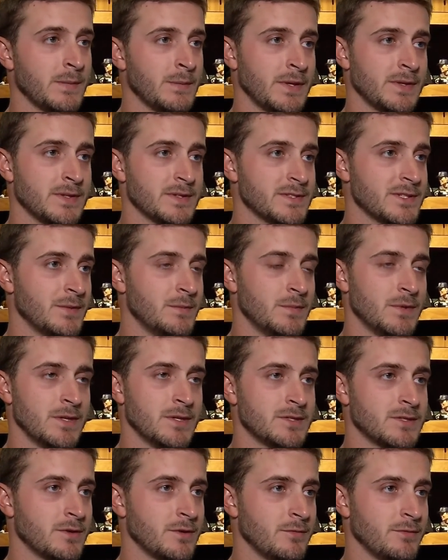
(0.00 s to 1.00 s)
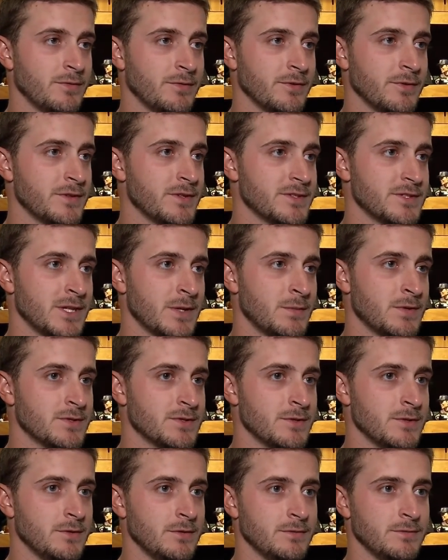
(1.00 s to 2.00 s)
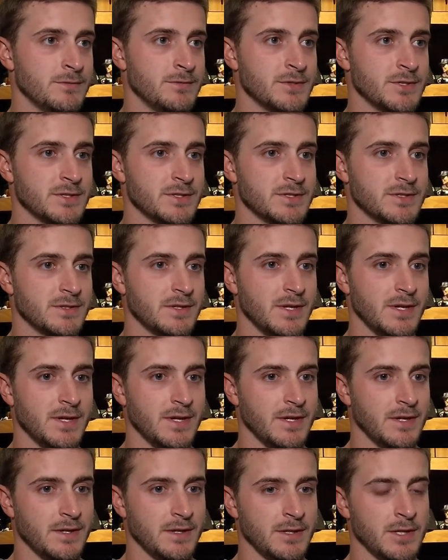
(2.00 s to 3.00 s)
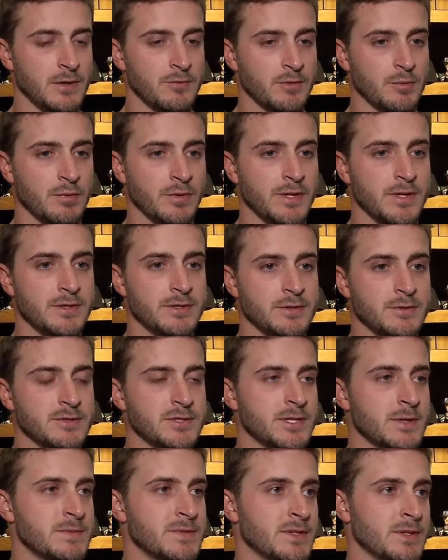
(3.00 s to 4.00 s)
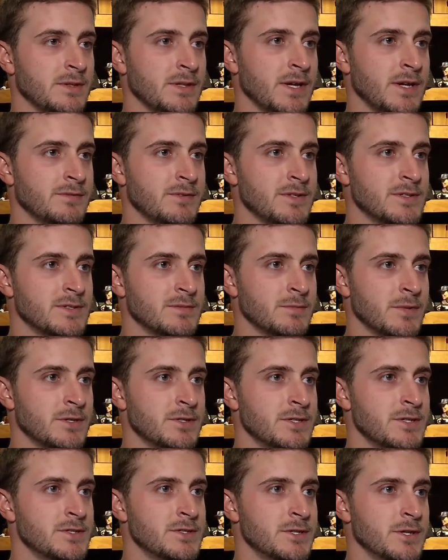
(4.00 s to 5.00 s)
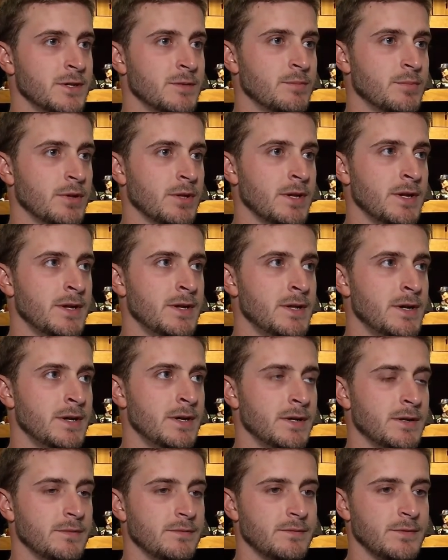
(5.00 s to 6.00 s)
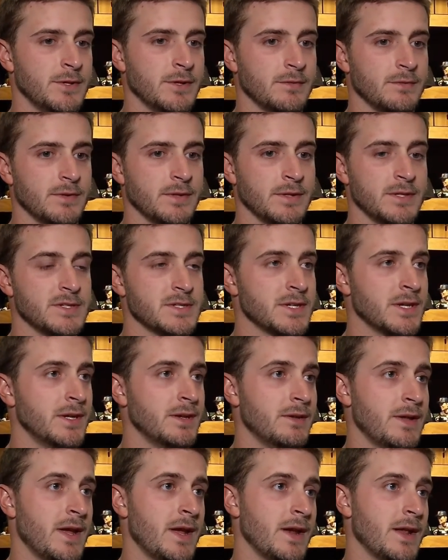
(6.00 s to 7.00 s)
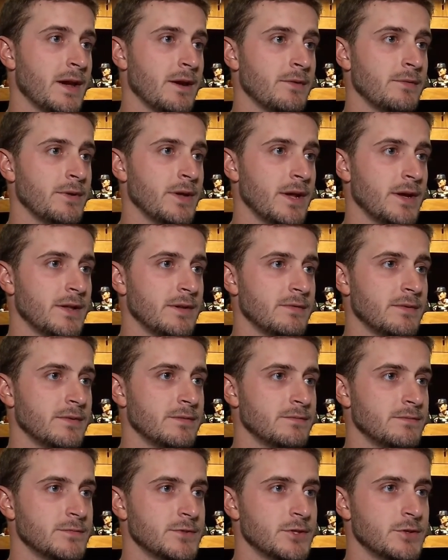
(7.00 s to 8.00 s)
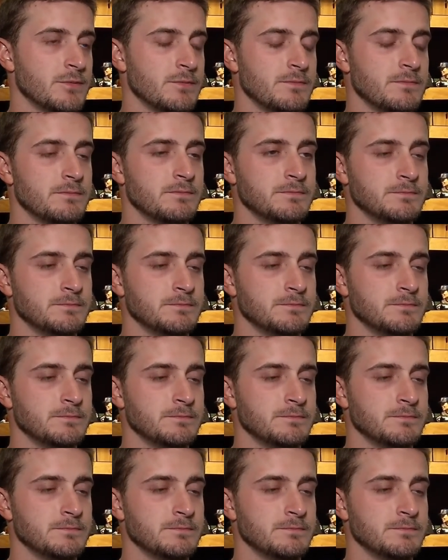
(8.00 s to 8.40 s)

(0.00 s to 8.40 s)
I make the same pitch, hopeful for the same result, and just, you know, if we're playing two steps to the left, it's a much easier play to, you know, at least get an out, not even two.